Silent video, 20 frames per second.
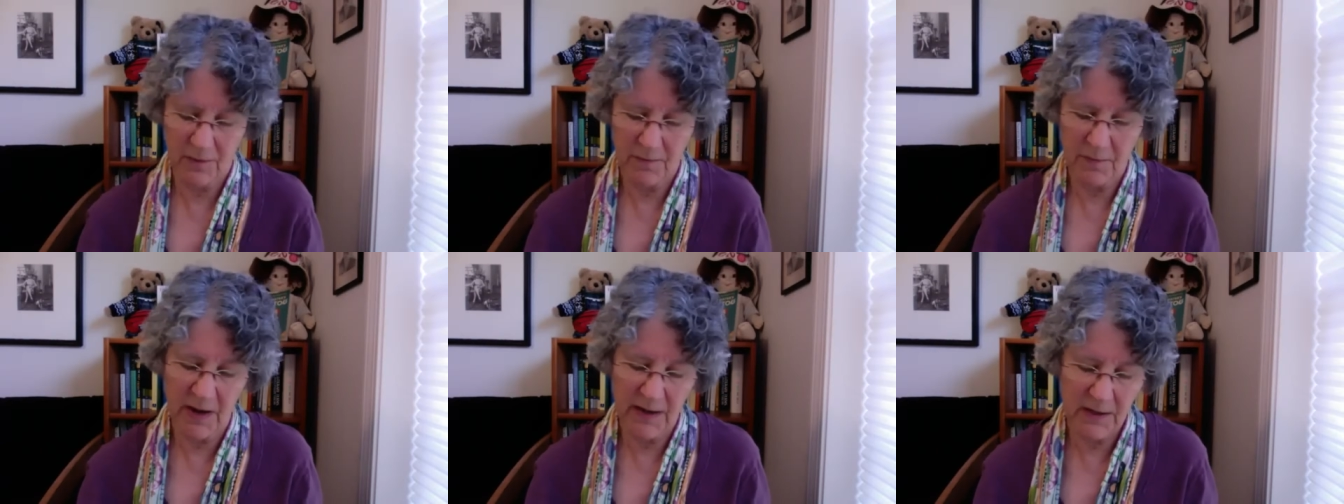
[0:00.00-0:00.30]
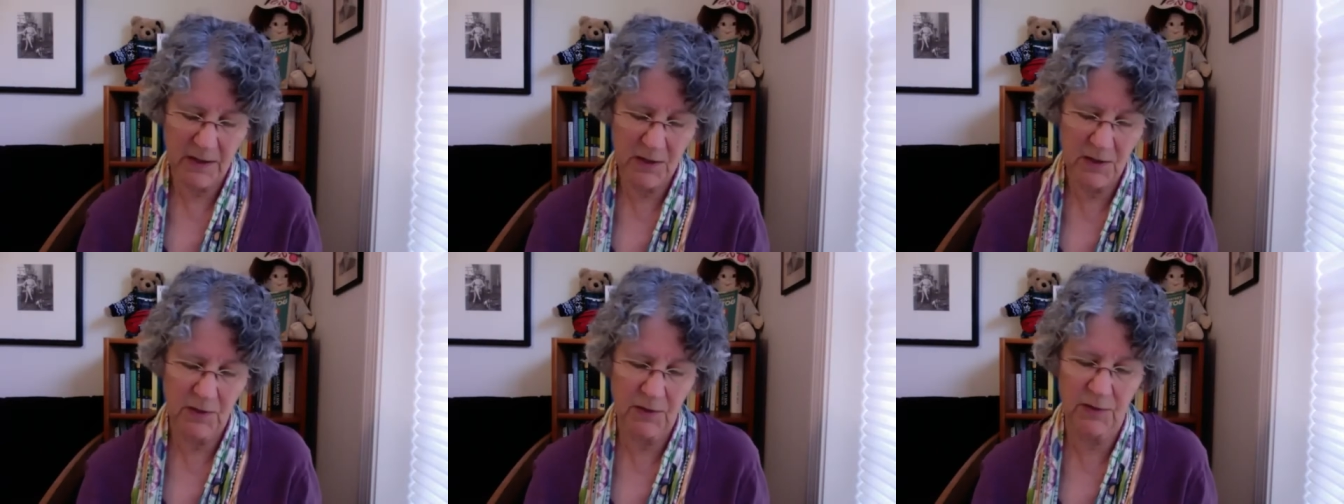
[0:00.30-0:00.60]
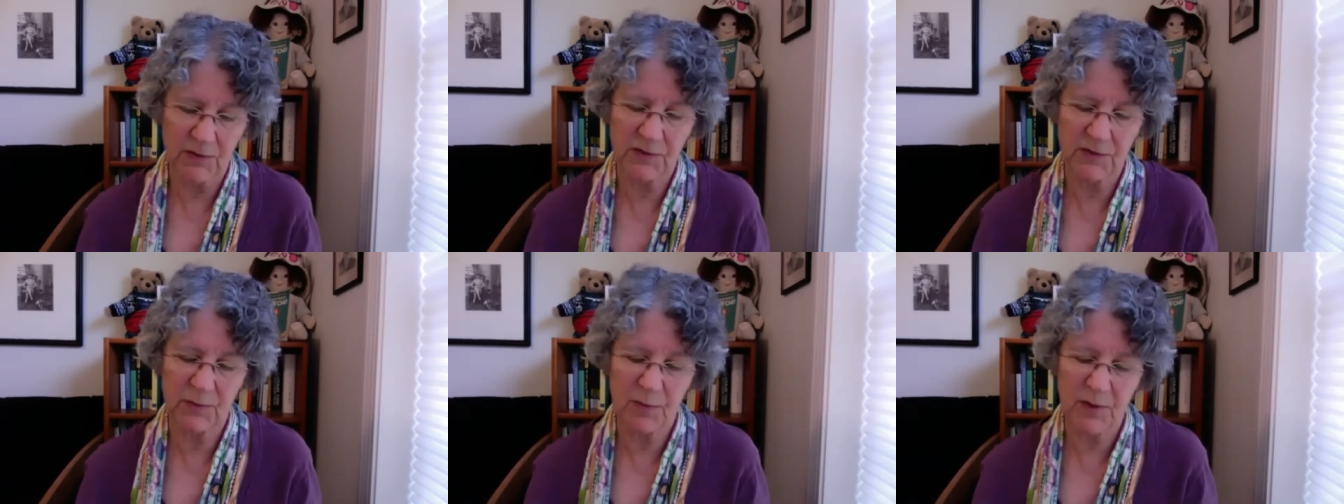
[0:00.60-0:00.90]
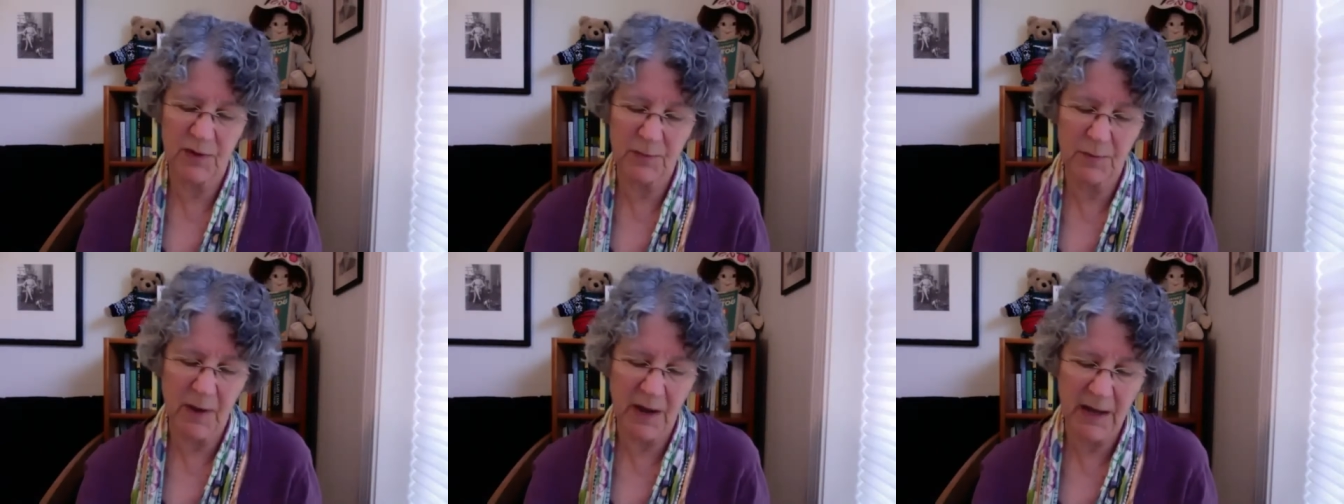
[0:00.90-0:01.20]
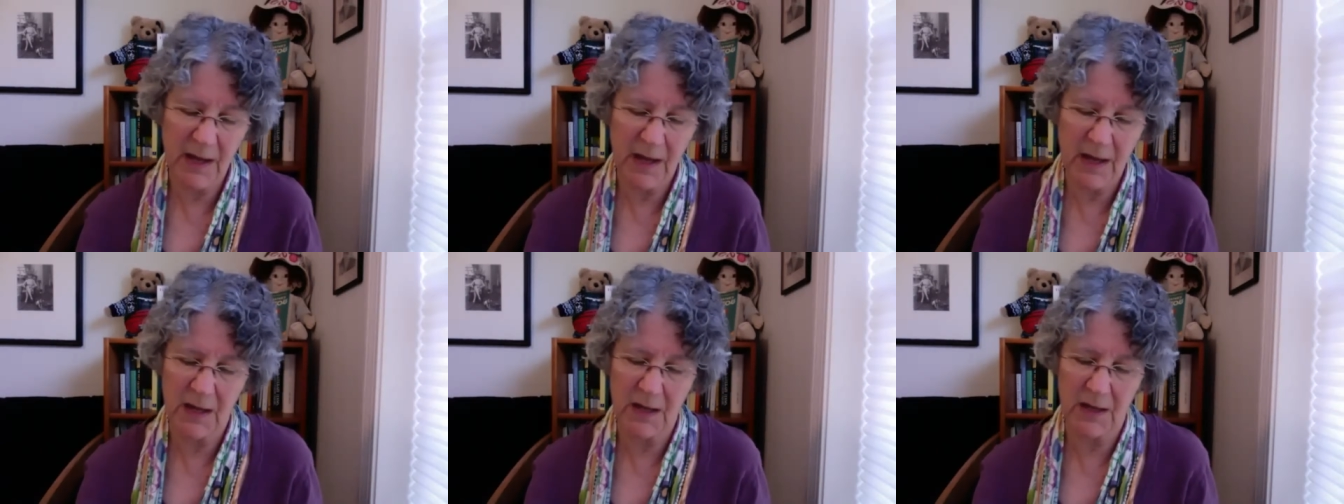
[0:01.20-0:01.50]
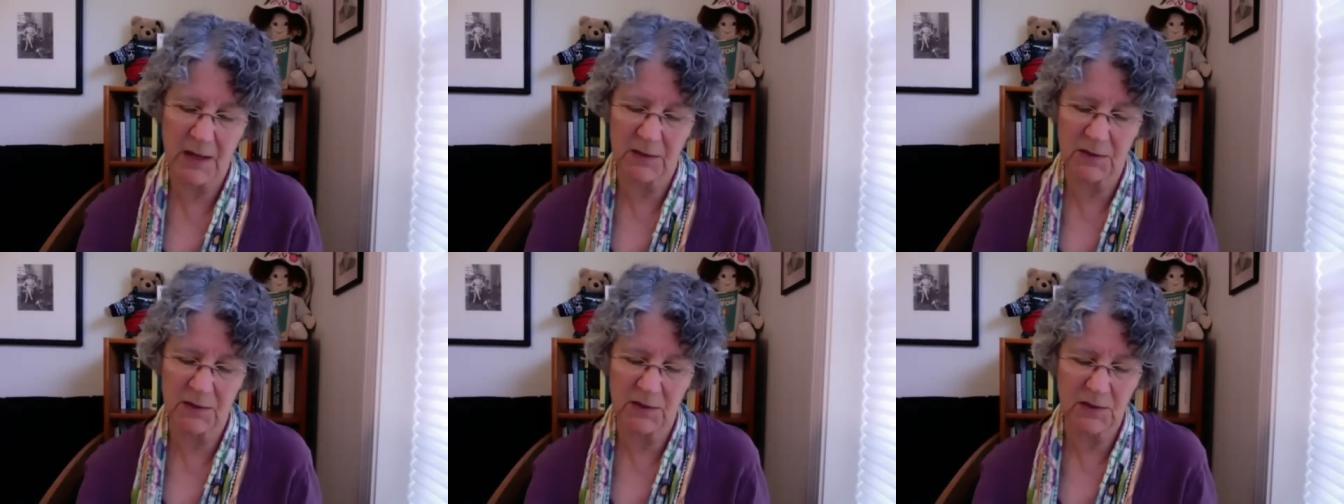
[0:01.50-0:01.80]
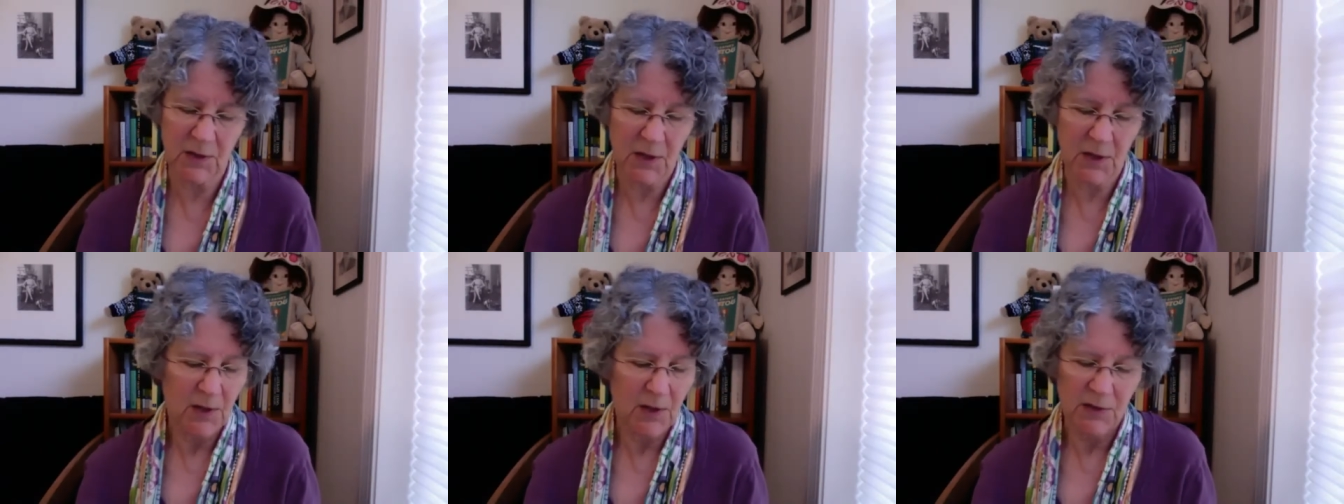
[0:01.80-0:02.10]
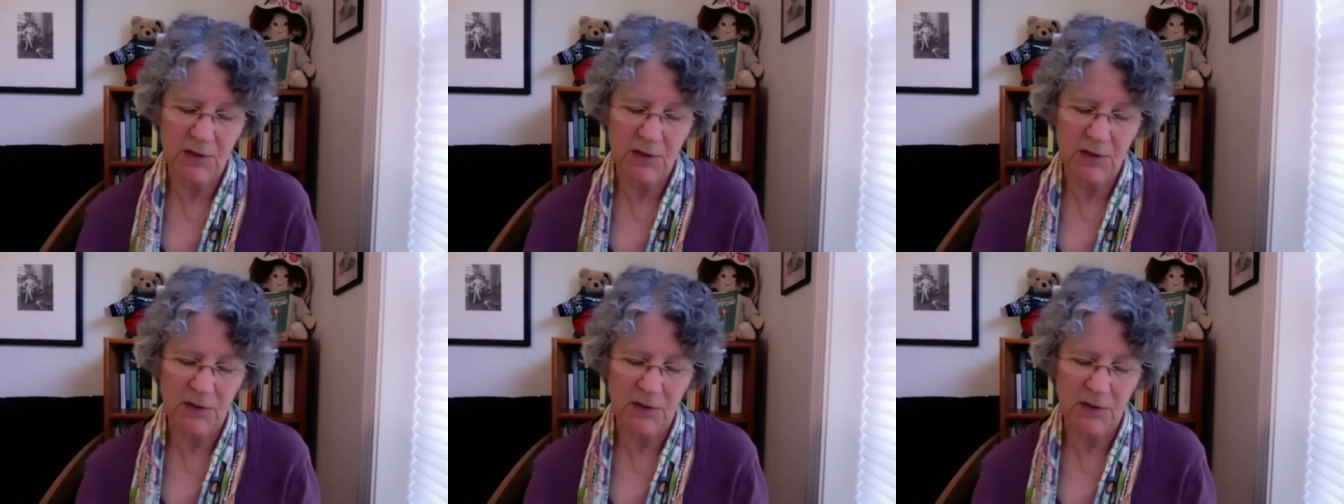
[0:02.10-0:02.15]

my ears with my hands